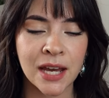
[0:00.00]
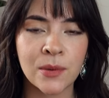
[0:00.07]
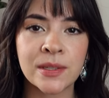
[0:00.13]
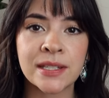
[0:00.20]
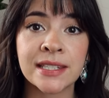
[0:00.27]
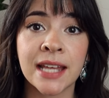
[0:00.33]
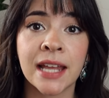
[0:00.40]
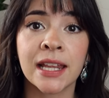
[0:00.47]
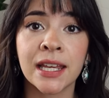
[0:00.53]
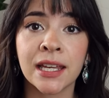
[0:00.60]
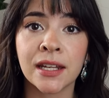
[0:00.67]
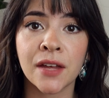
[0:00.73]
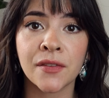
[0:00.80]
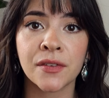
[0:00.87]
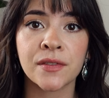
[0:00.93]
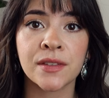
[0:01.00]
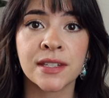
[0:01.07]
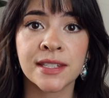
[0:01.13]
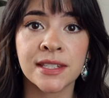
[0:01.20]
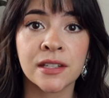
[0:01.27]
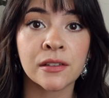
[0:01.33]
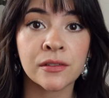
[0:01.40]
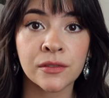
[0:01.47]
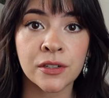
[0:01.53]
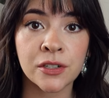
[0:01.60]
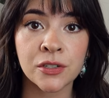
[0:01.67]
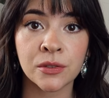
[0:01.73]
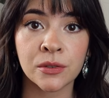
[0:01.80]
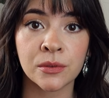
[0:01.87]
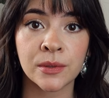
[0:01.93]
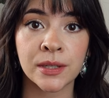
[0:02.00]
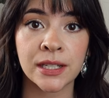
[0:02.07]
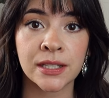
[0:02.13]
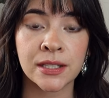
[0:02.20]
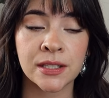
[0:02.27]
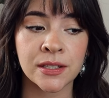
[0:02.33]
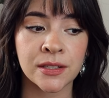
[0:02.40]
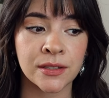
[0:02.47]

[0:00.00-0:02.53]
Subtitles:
I was selling enough of the silver jewelry